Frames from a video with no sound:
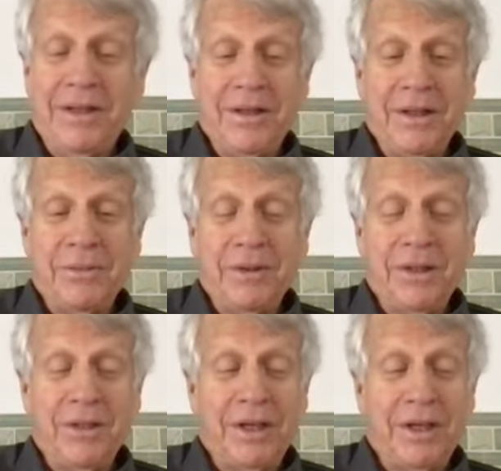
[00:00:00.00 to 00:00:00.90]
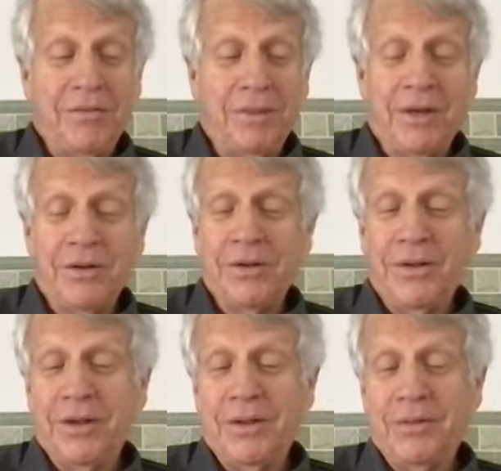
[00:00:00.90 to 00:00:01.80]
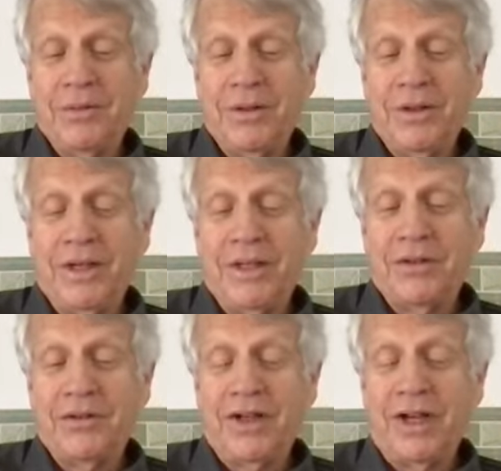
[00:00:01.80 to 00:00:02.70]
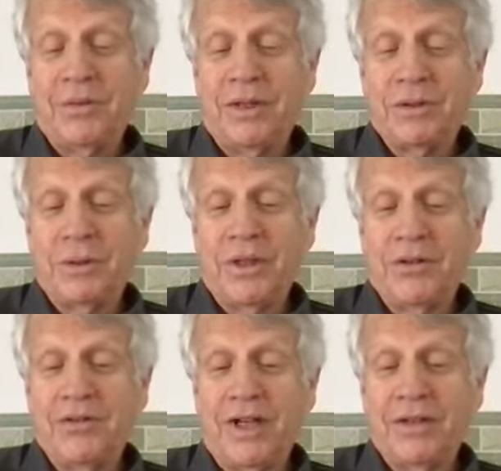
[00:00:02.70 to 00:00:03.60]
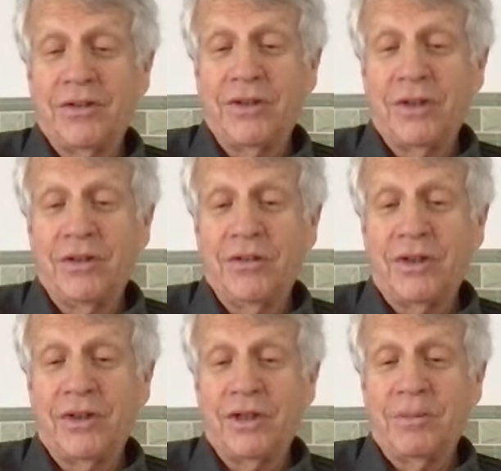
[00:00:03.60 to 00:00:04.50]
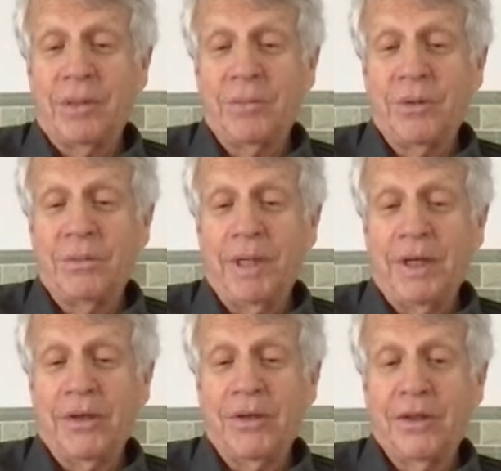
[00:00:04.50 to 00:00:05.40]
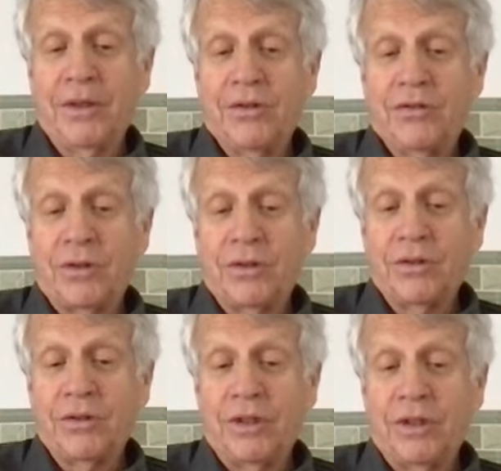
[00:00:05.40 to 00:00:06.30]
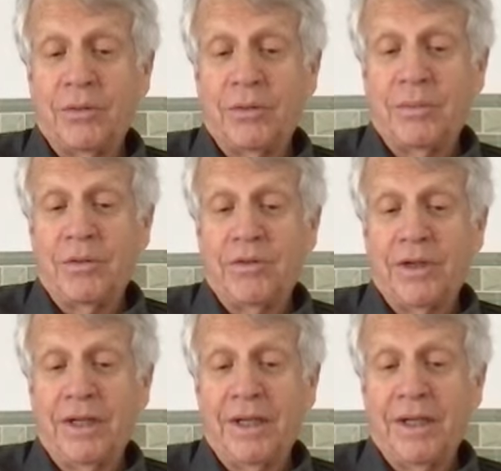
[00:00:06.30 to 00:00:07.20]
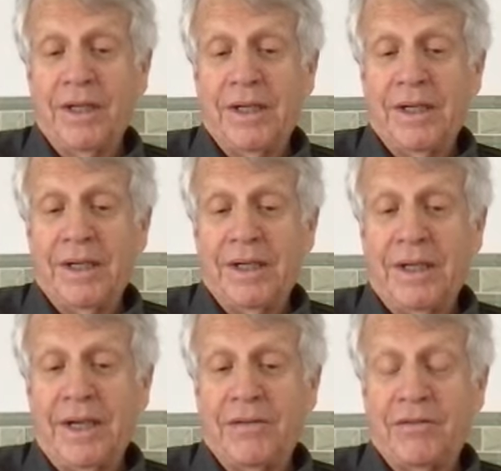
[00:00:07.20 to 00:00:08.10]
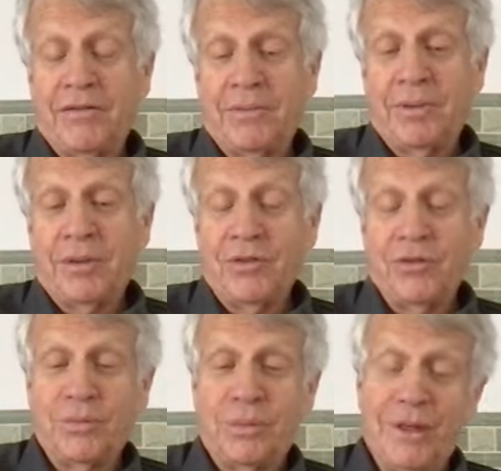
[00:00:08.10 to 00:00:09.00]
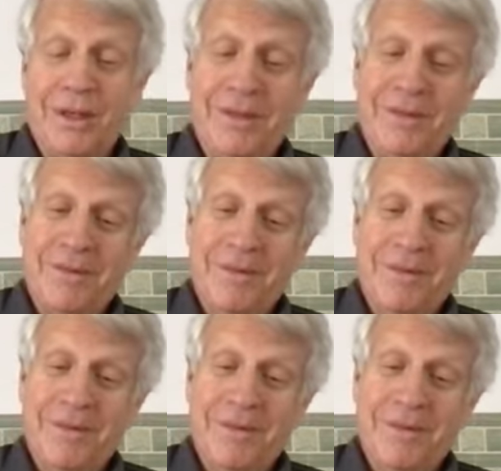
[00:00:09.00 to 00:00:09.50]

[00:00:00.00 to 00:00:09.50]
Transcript: think we need to understand what triggers that disease and to come up with a better solution than removing half of a person's brain.